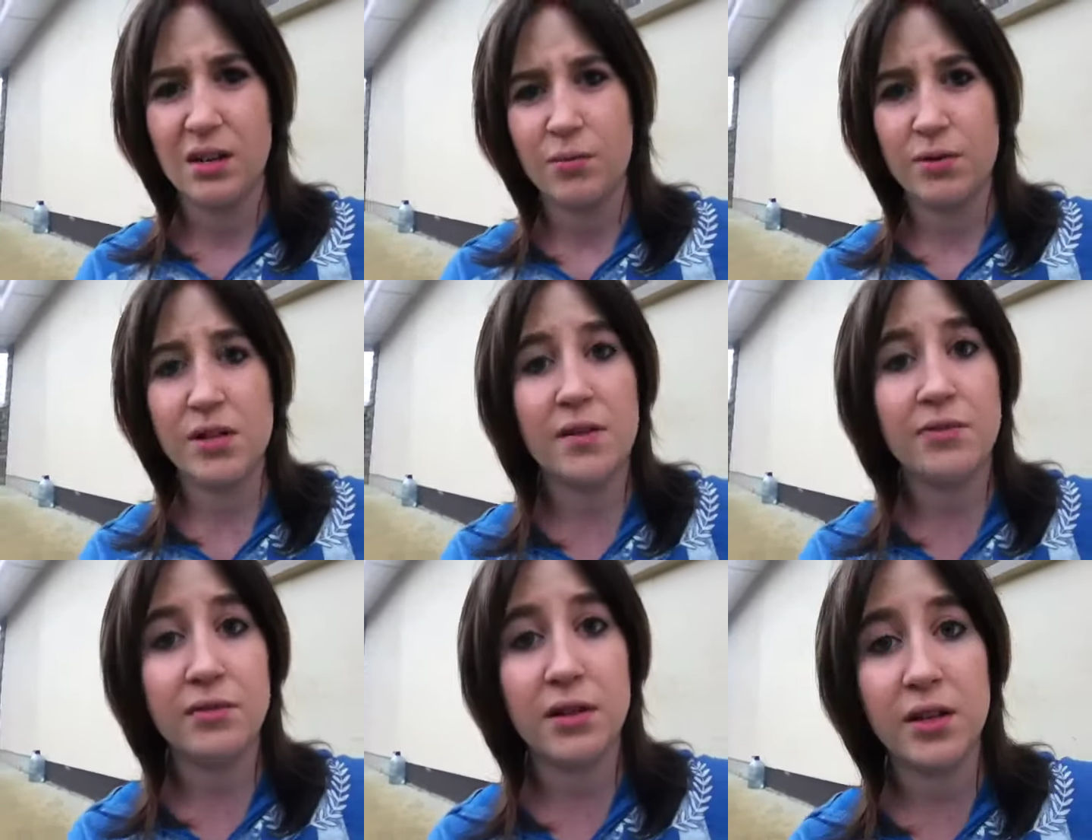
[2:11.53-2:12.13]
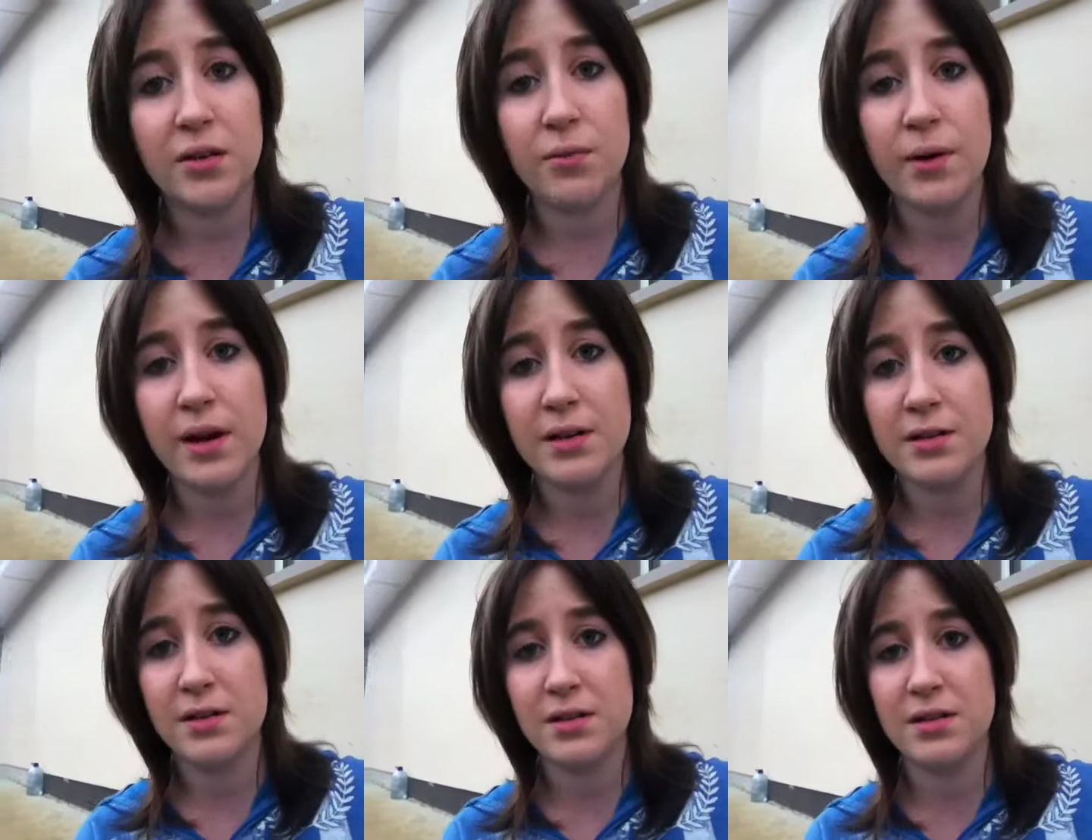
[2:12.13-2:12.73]
We definitely
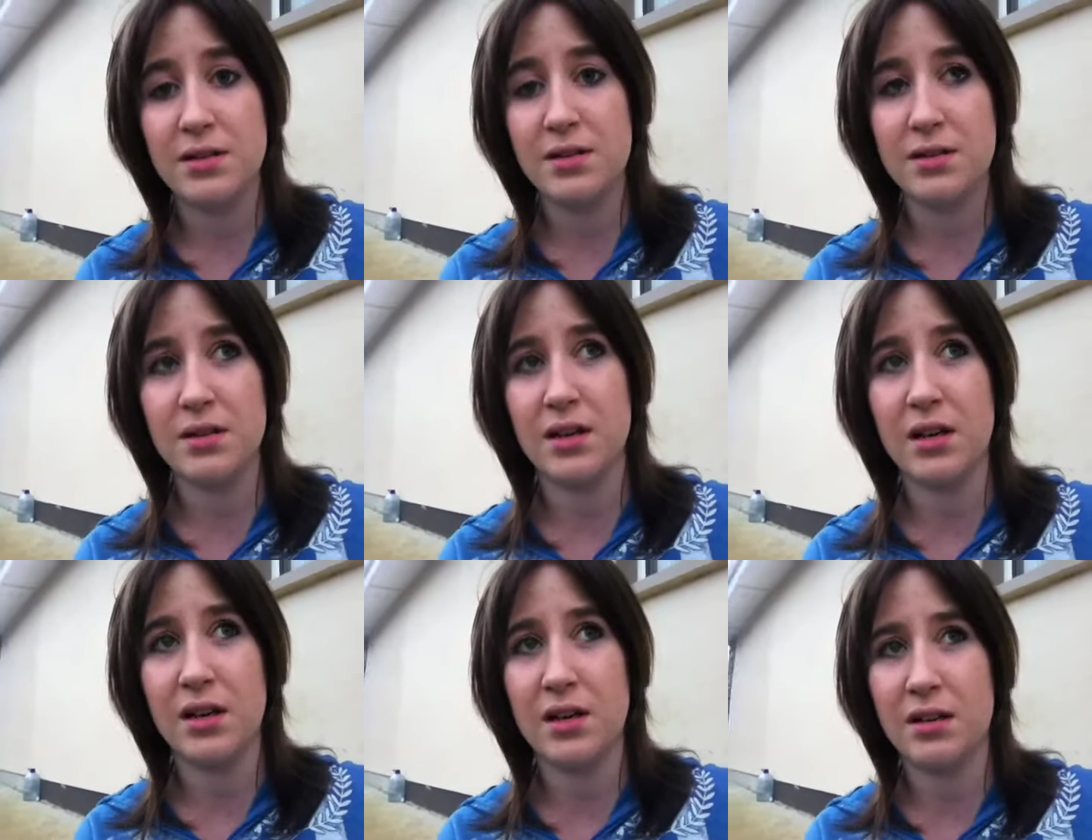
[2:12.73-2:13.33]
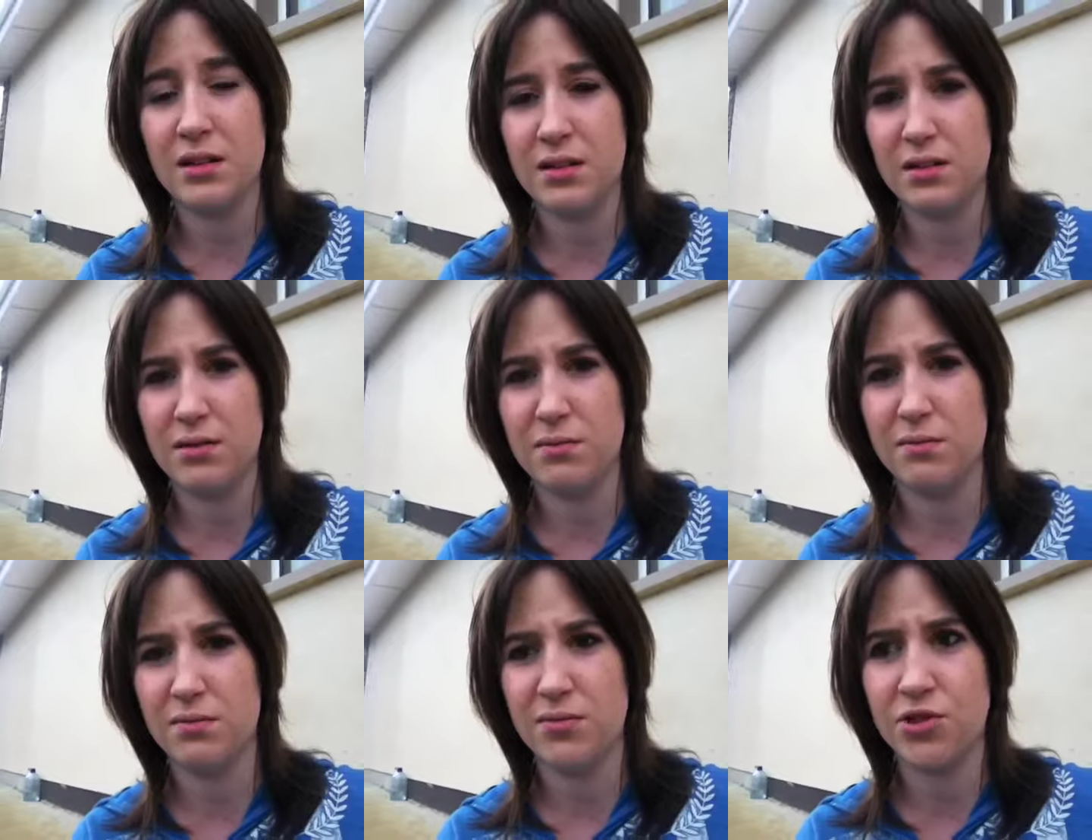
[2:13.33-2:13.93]
went
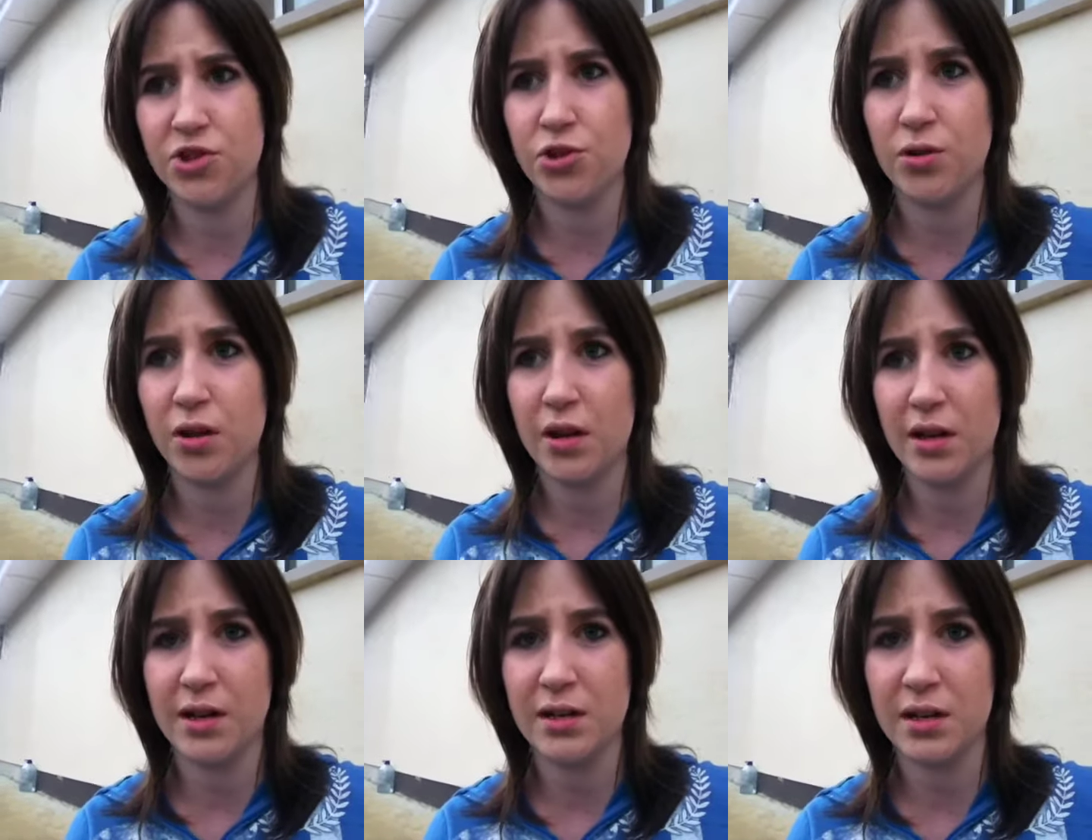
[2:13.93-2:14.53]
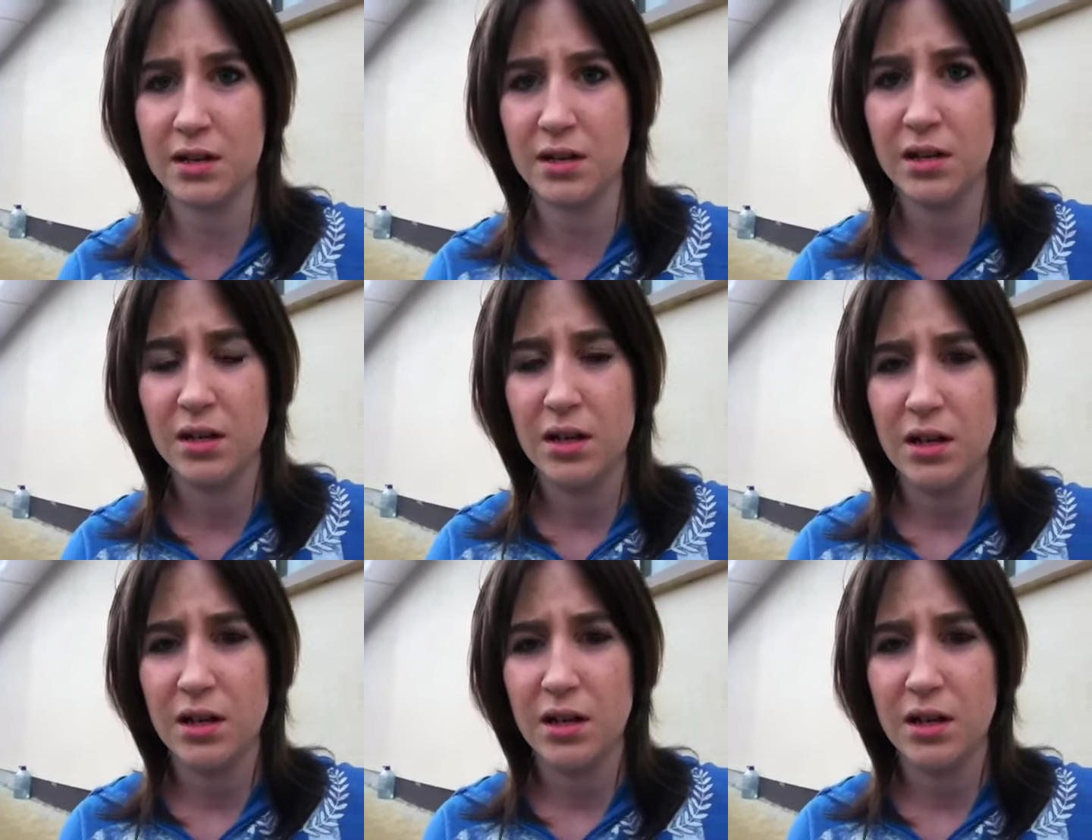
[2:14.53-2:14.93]
in July I think.